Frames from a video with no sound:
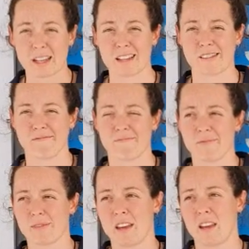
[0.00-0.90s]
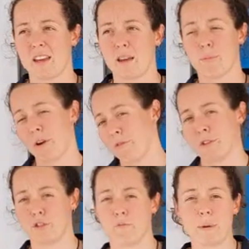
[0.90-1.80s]
in
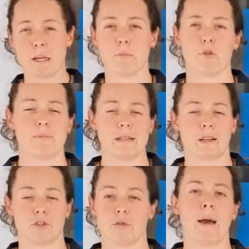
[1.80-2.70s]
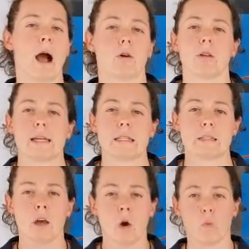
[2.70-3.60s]
preference of bigger movements such as power cleans,
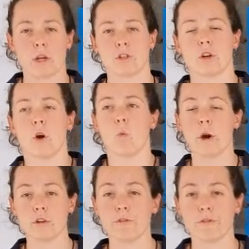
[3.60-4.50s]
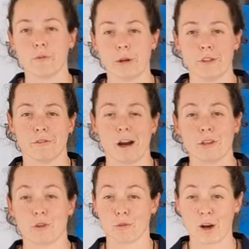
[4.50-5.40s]
which when you
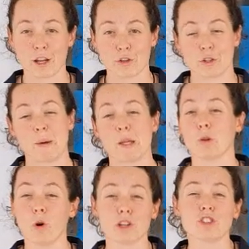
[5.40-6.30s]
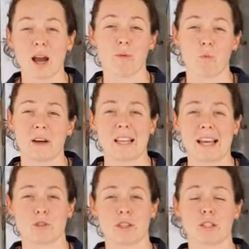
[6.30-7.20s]
find you're a runner, you spend a lot of time on one
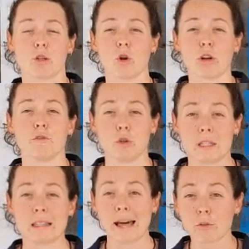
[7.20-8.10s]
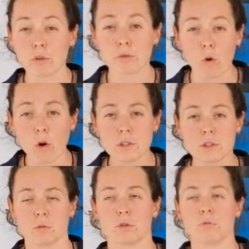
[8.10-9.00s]
leg. So there's a lot of unilateral force.
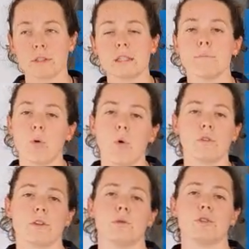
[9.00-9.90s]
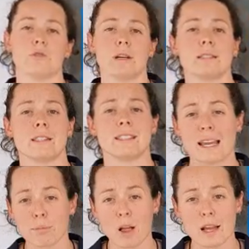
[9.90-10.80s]
So it's really important that you address the
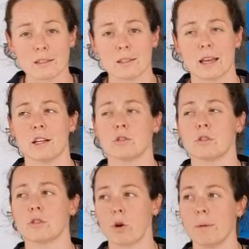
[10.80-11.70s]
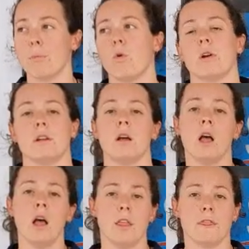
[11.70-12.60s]
stabilizers, and it's so important
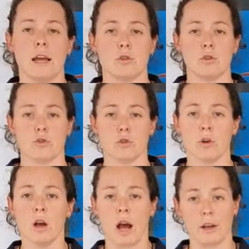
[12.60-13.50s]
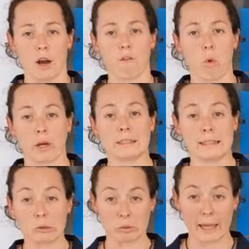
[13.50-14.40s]
that you do enough work
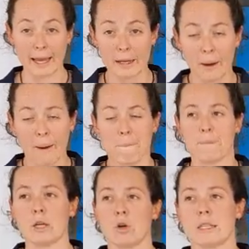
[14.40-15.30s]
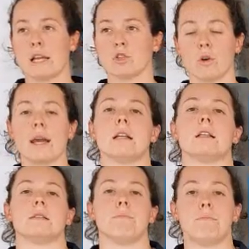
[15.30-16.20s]
single leg, because as great
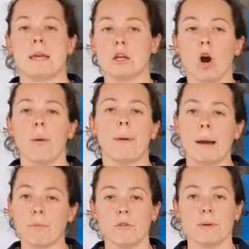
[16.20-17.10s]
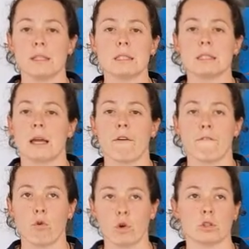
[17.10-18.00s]
as big compound movements,
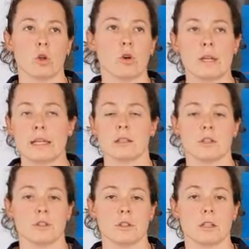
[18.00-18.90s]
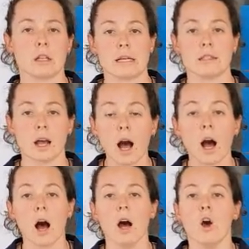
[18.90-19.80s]
force loading such as cleans
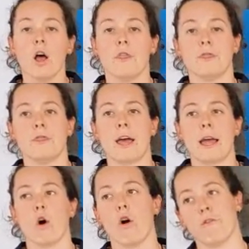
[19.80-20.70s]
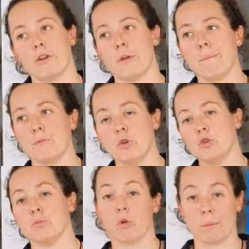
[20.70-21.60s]
are, they are often
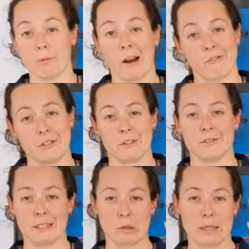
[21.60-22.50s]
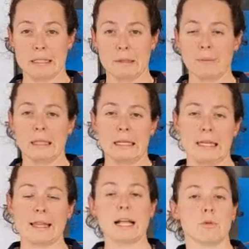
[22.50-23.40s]
used more in preference of single leg stability,
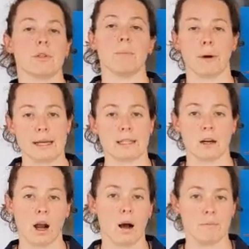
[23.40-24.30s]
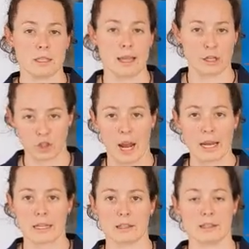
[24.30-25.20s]
and that's where the breakdown comes in that
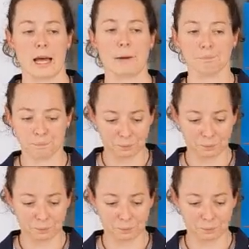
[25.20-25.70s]
chain. It's that